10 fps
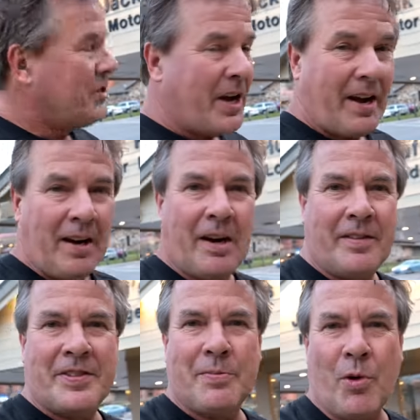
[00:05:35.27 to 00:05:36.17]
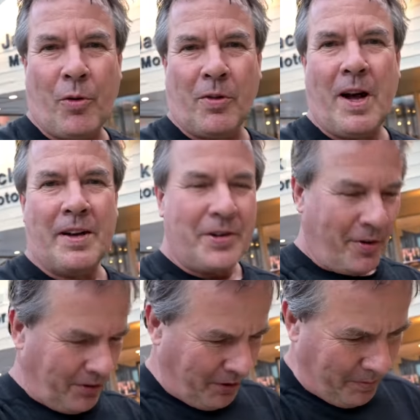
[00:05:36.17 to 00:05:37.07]
Jack Huff's Motor Lodge
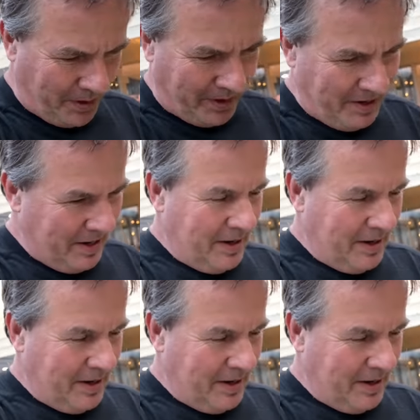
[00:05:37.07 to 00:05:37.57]
here a little bit.